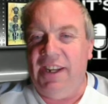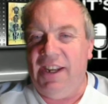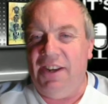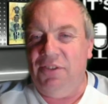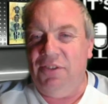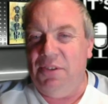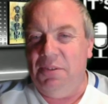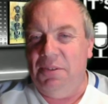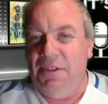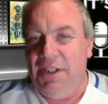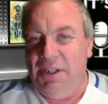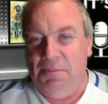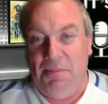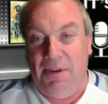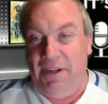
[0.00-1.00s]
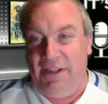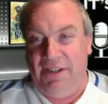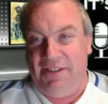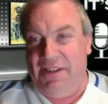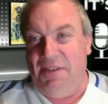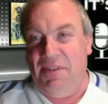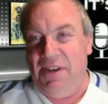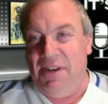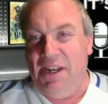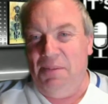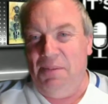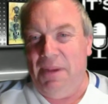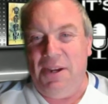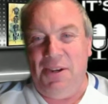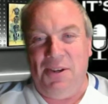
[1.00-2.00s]
Andrew? Your 7-0
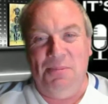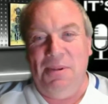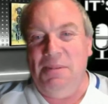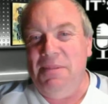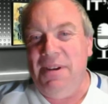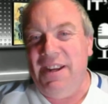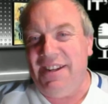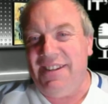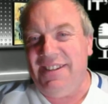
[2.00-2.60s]
may come in, mate. I